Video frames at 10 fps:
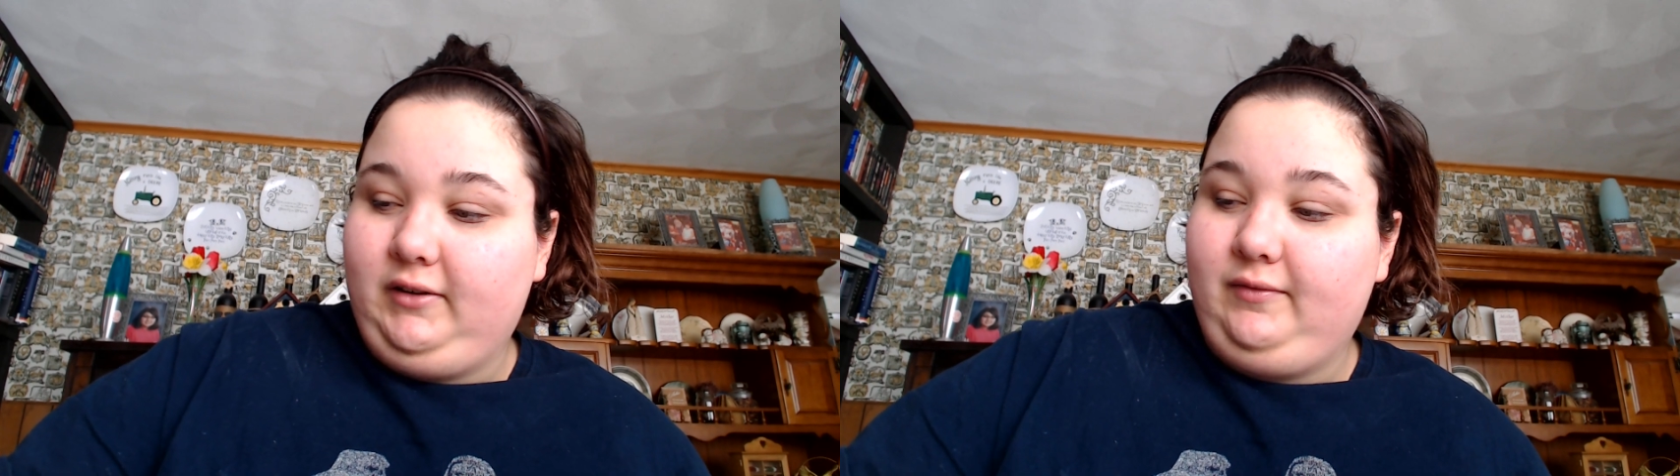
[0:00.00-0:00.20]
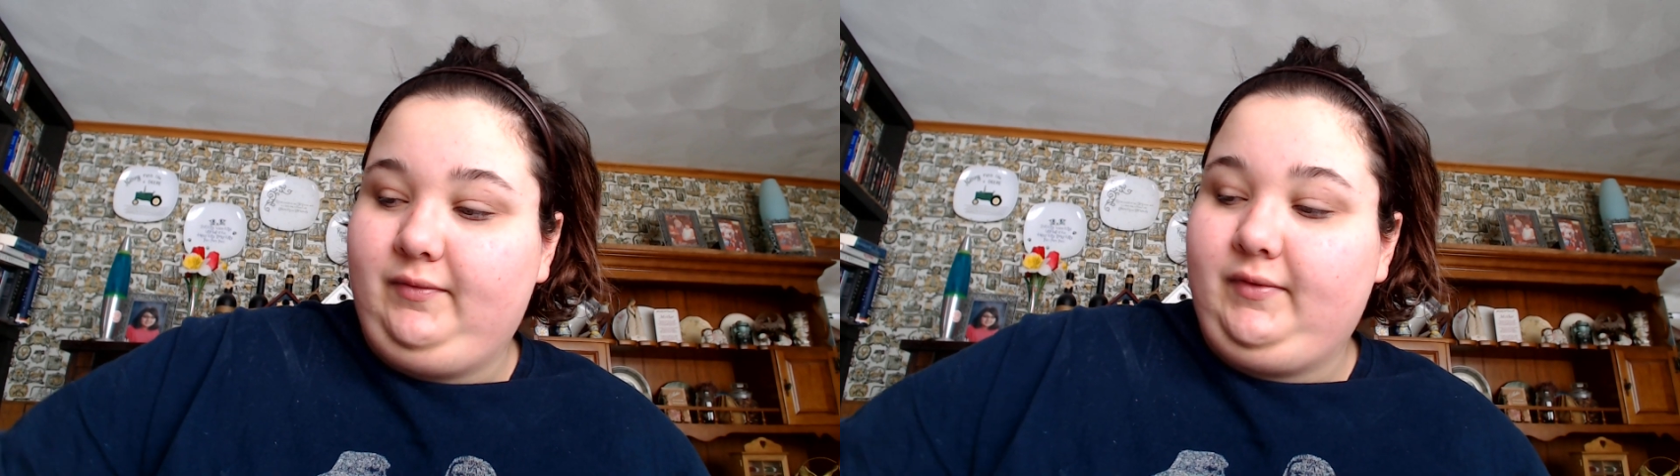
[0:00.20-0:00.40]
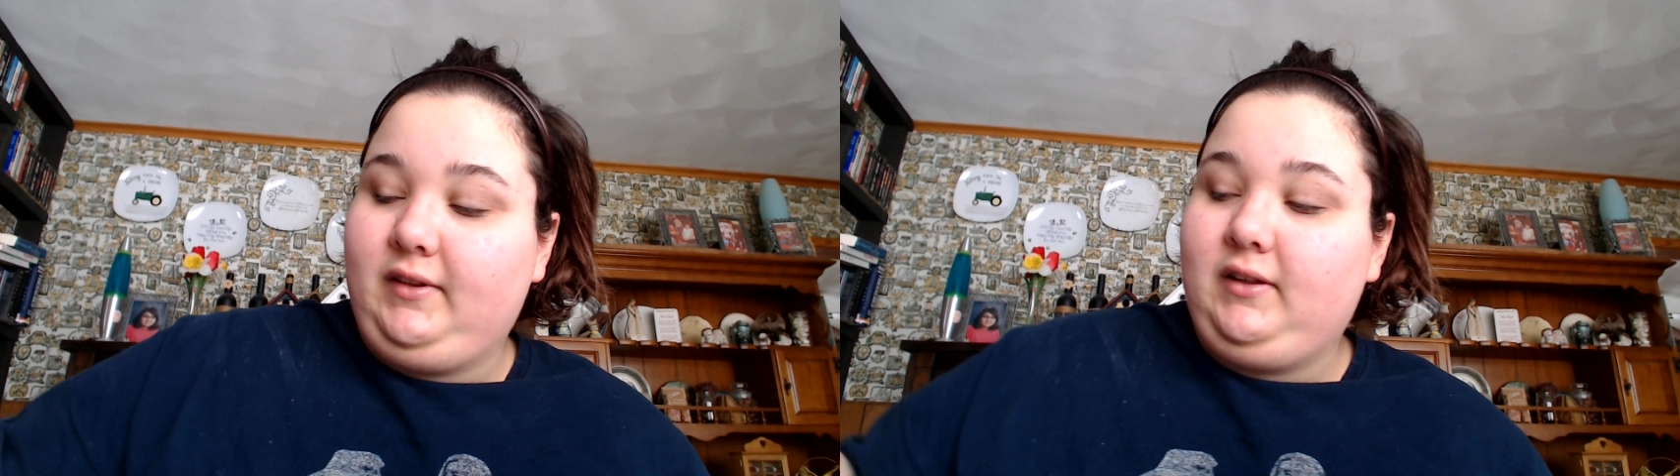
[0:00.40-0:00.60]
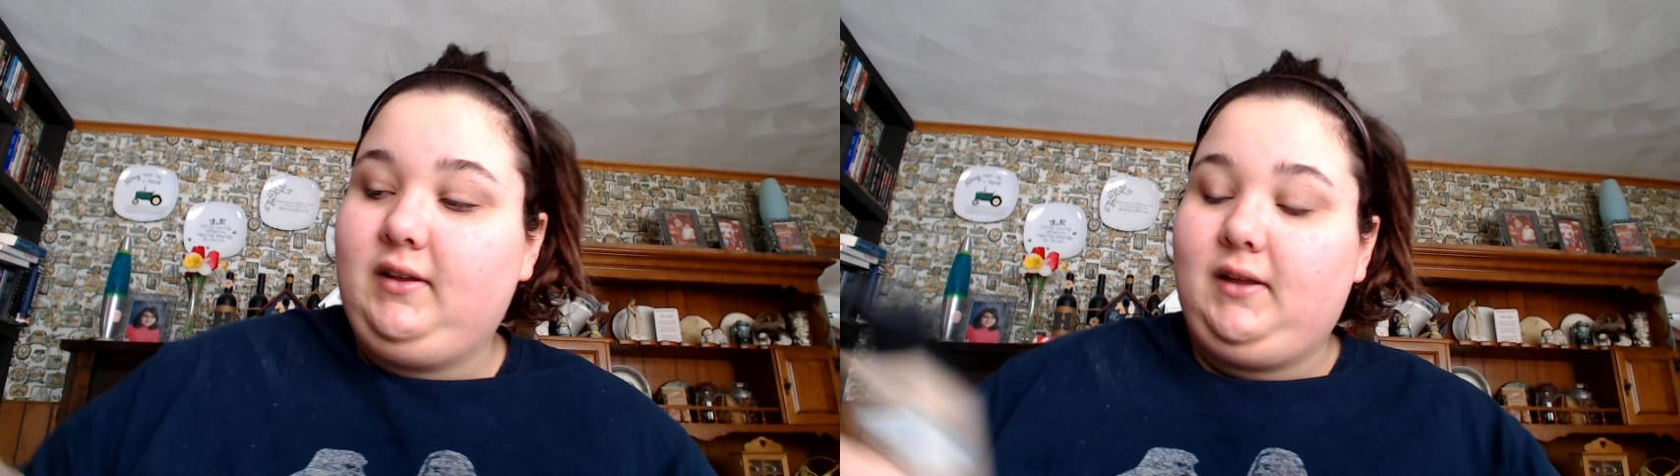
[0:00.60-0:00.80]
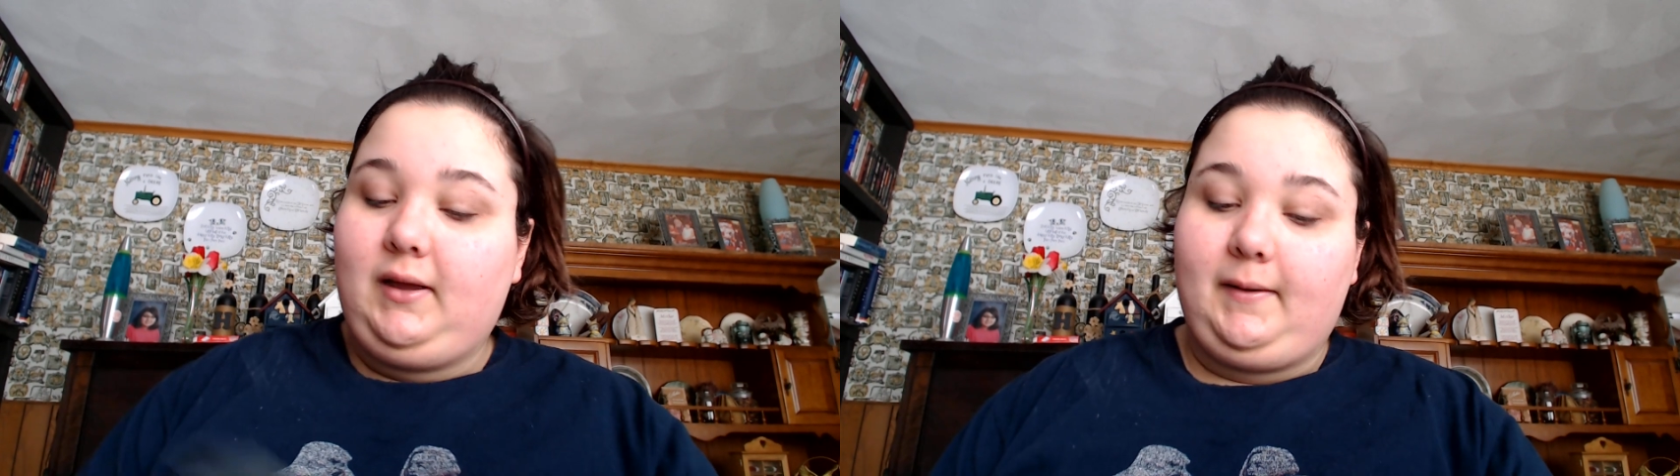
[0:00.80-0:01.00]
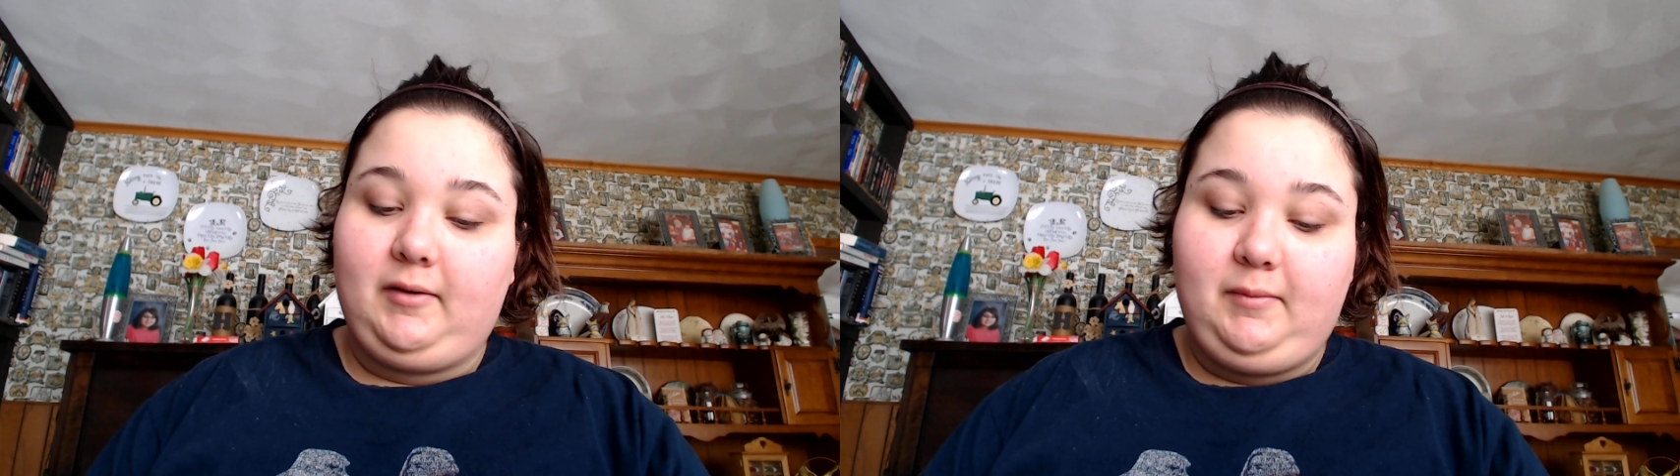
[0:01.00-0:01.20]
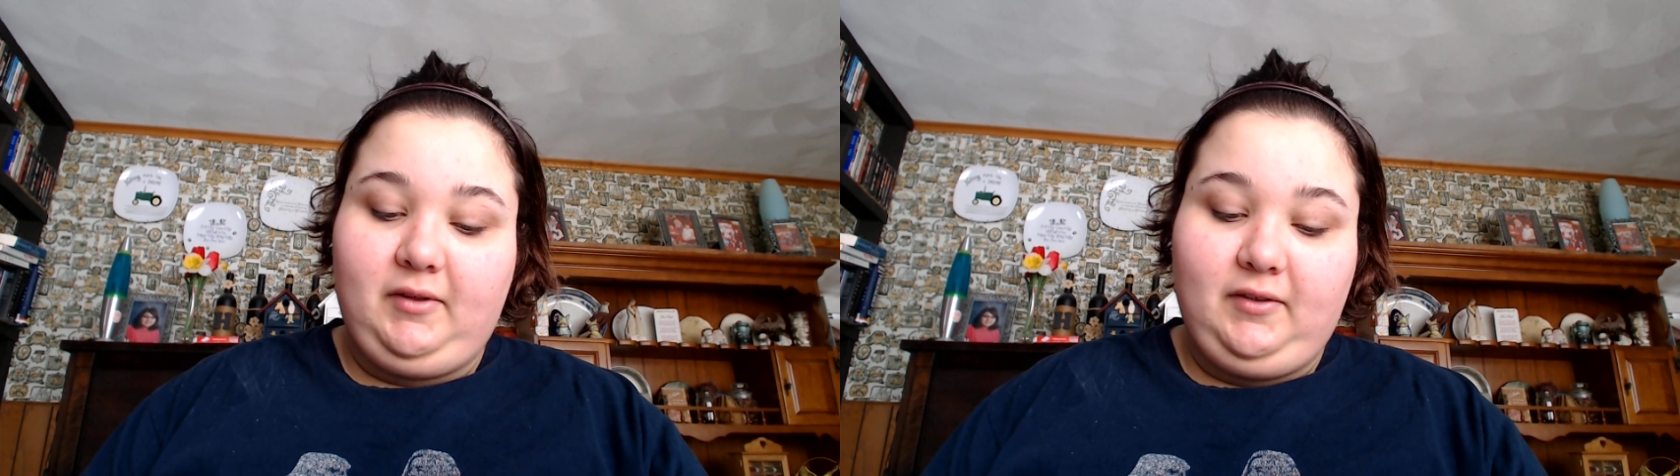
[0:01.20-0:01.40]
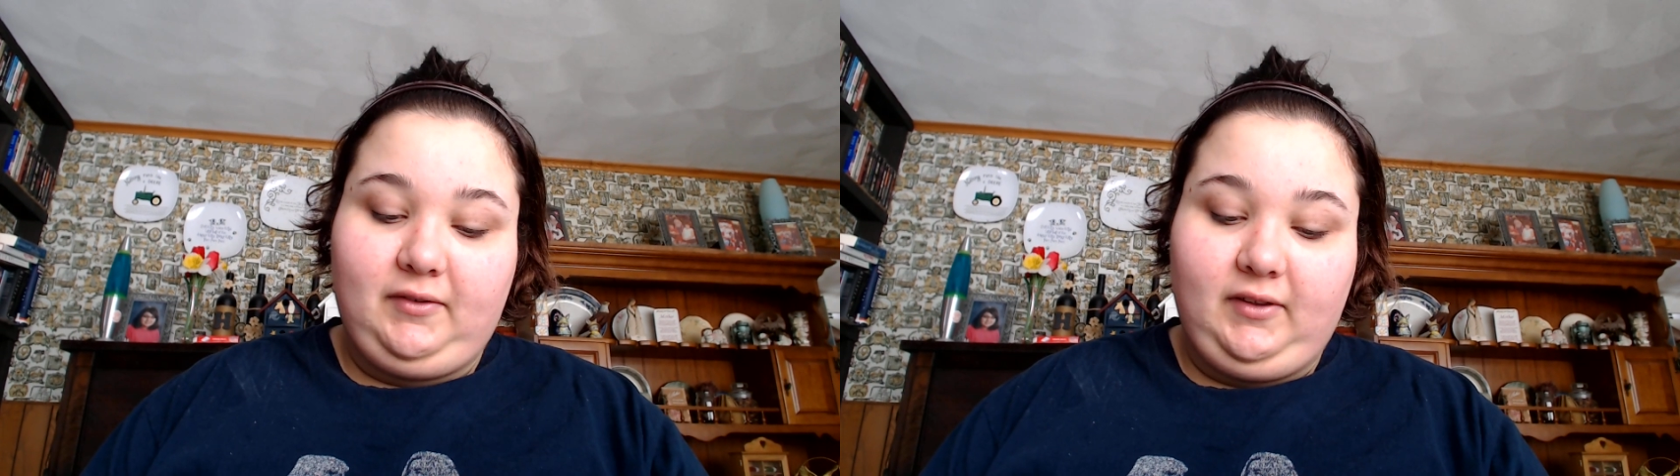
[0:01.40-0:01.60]
I'm going to be
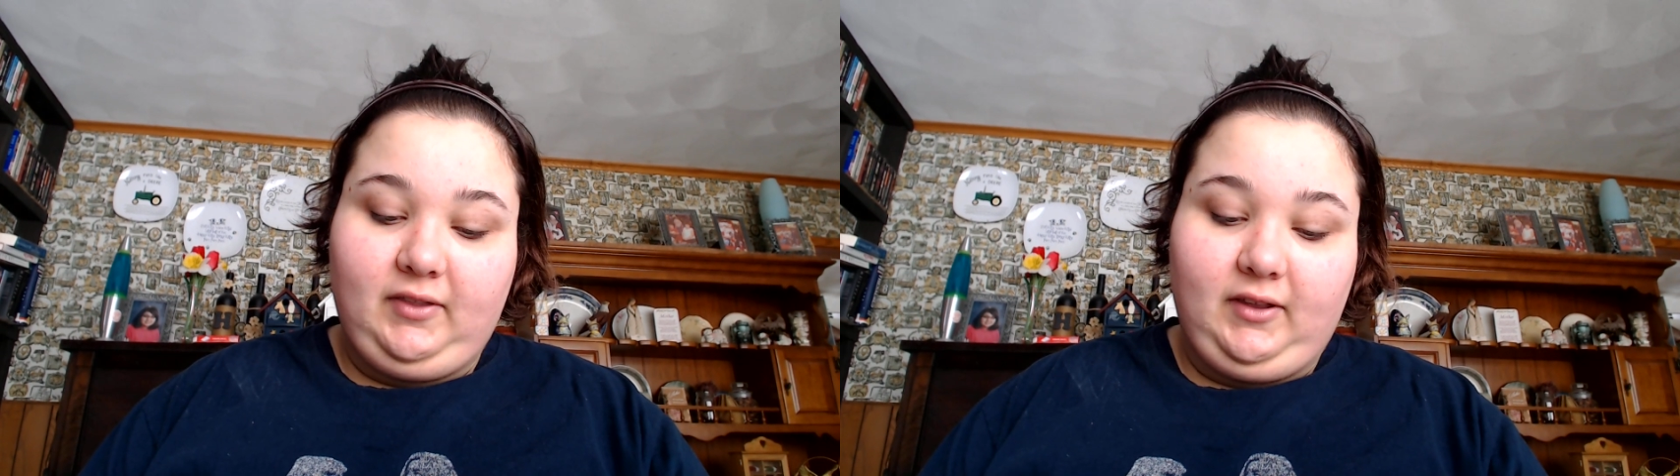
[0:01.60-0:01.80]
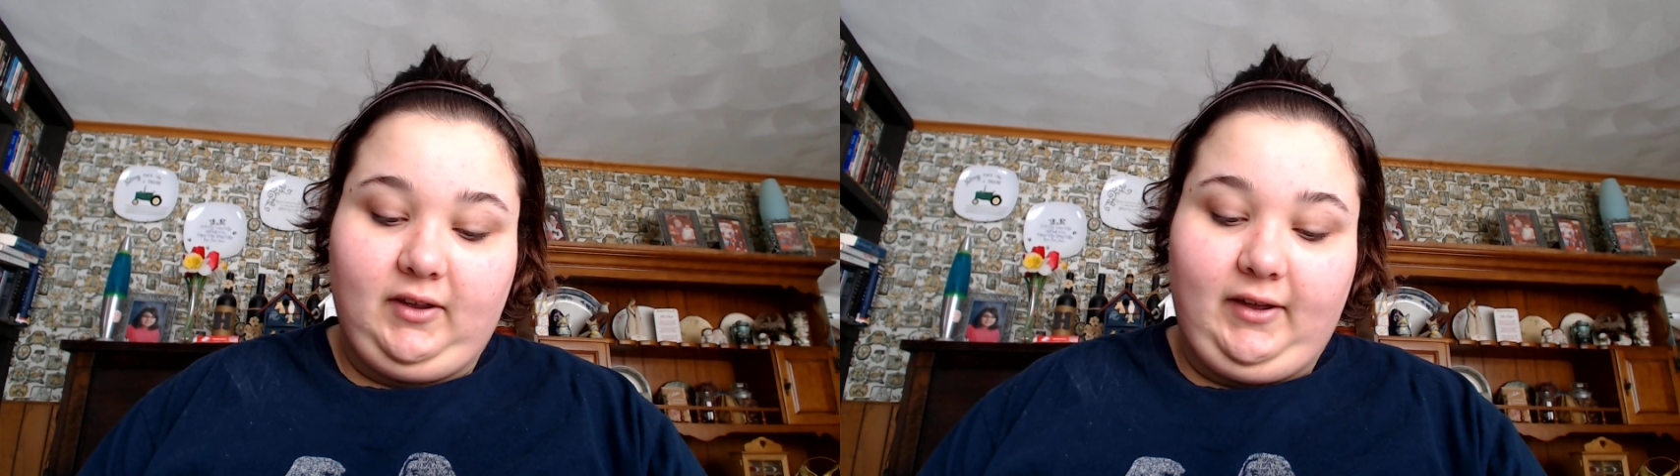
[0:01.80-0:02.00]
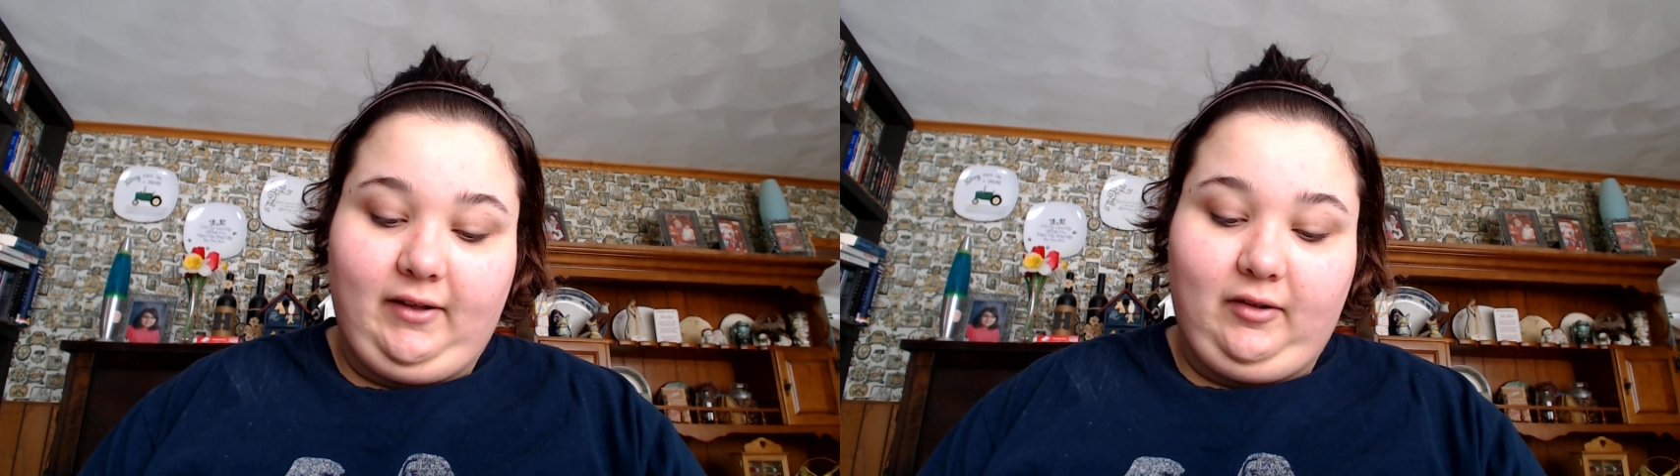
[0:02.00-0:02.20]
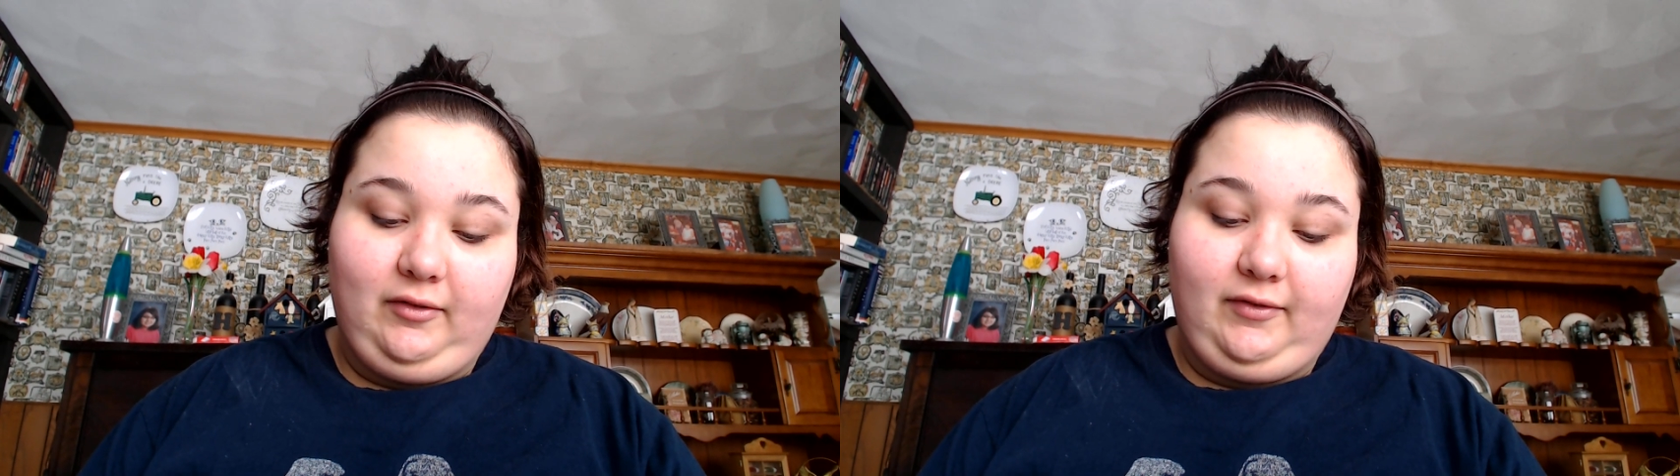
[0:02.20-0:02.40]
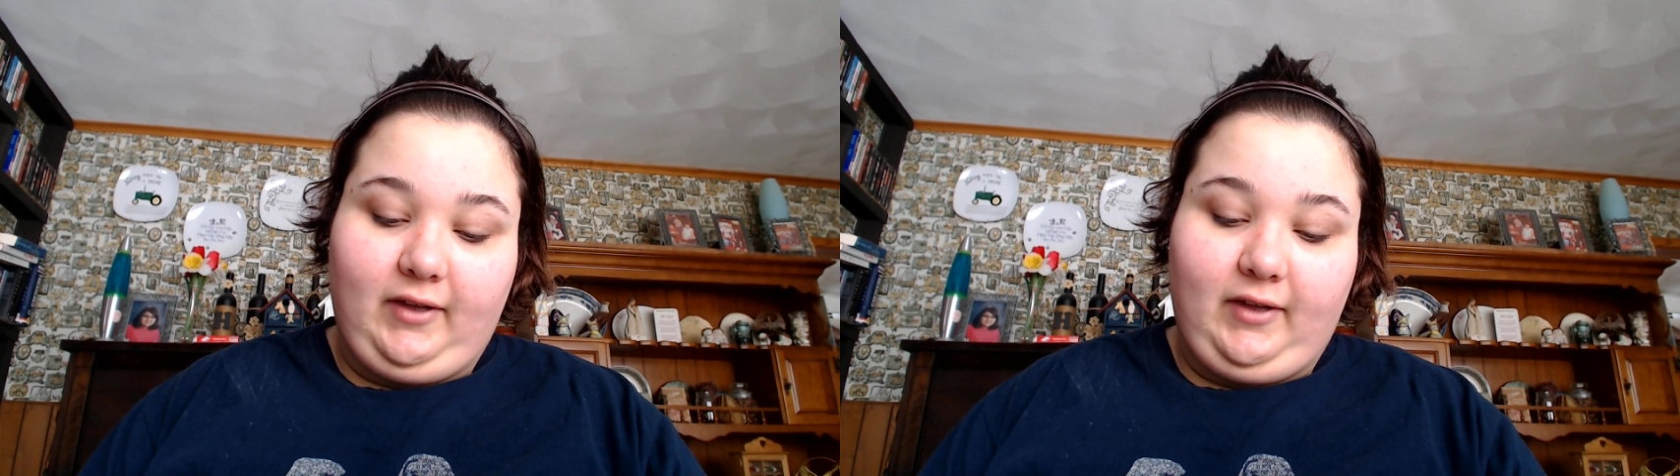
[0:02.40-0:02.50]
using the e.l.f.